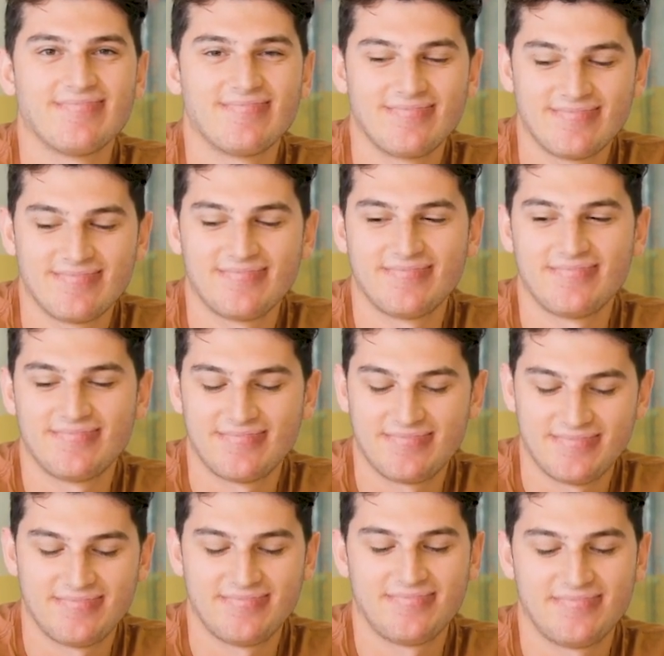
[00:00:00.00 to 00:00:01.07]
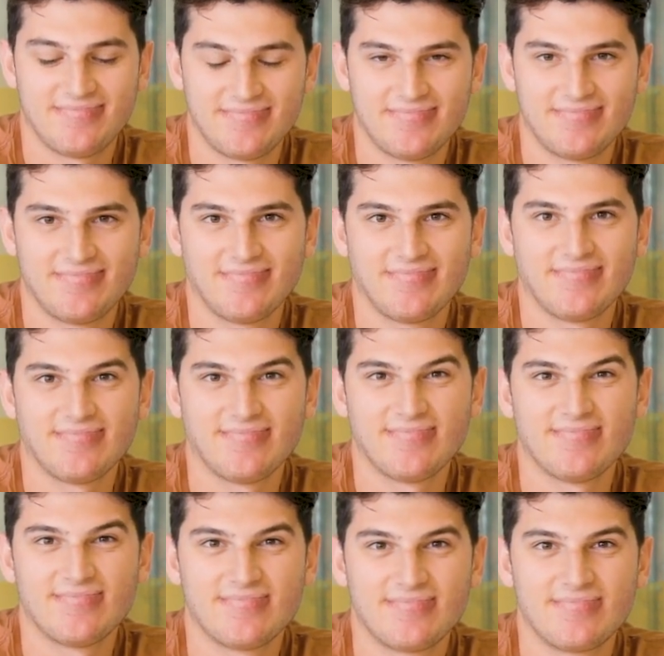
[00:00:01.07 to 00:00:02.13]

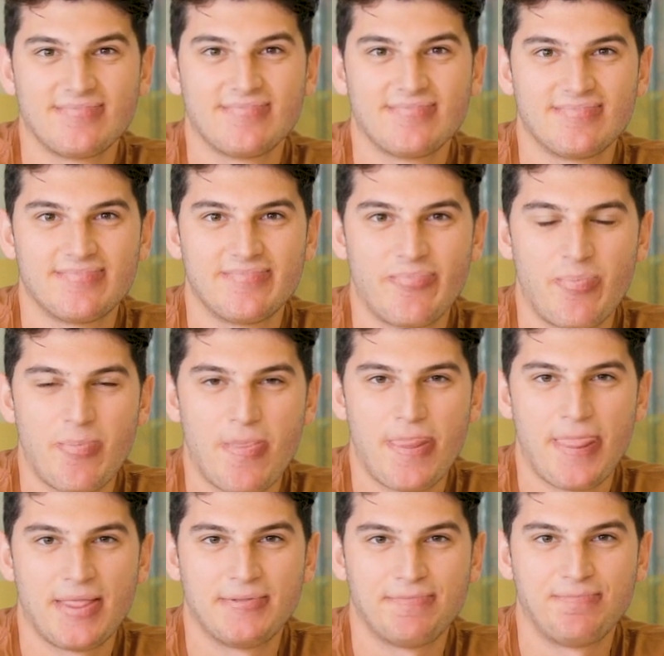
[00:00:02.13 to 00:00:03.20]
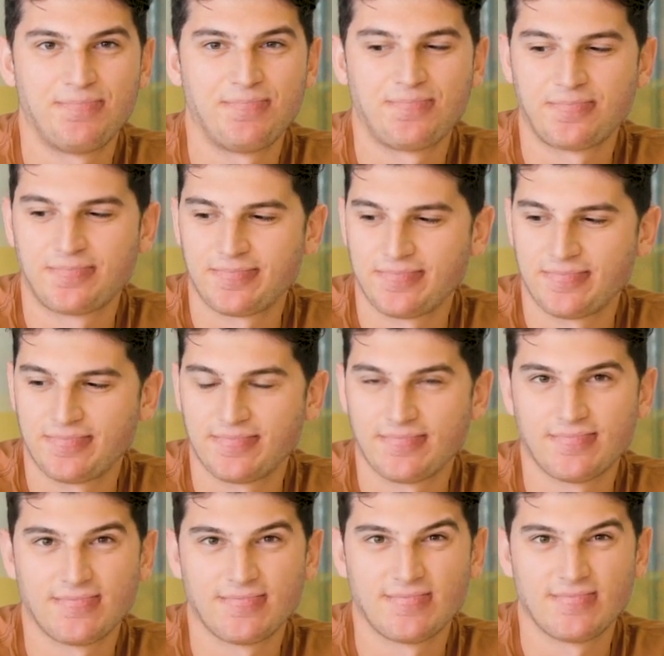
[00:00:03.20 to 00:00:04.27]

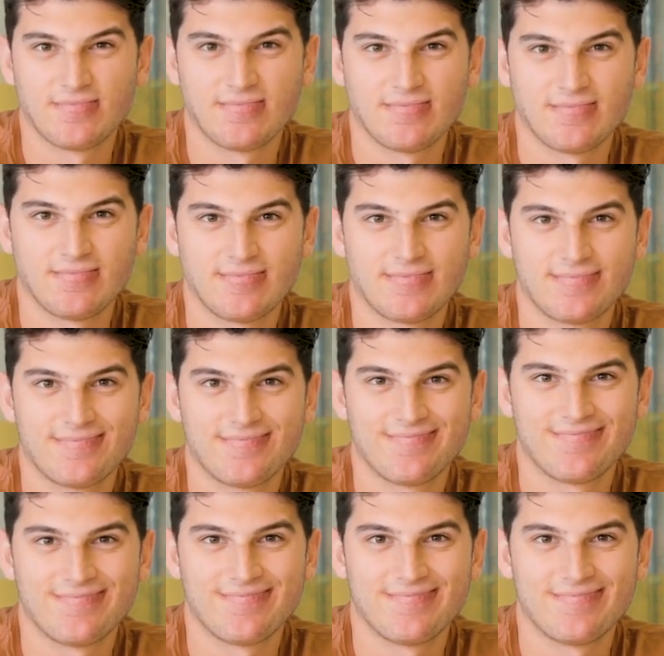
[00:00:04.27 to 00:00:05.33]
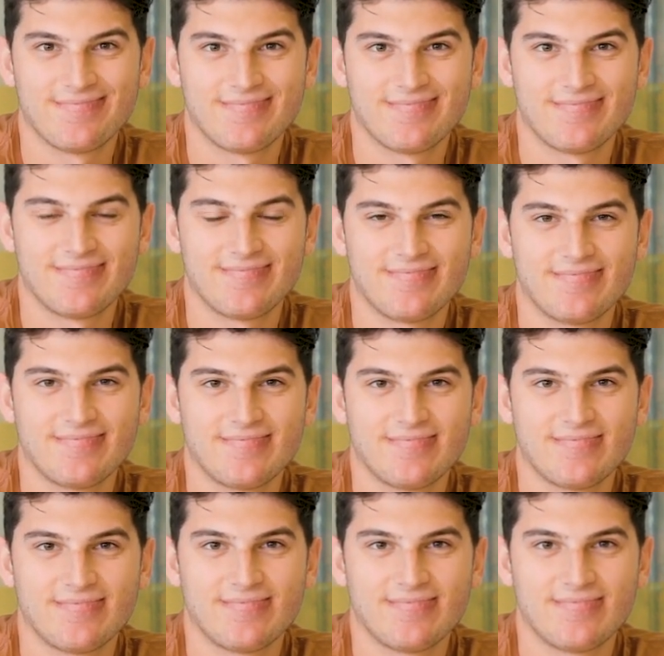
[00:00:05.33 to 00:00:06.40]

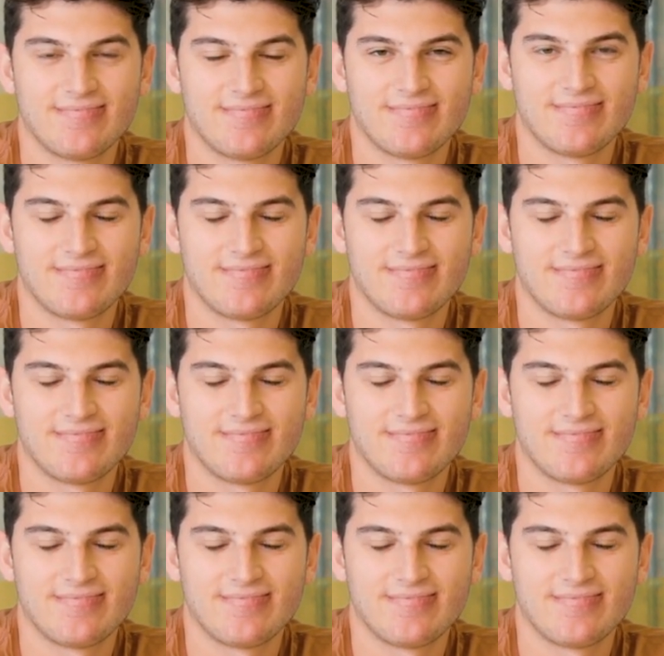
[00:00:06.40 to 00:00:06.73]
No words are spoken by the person on screen.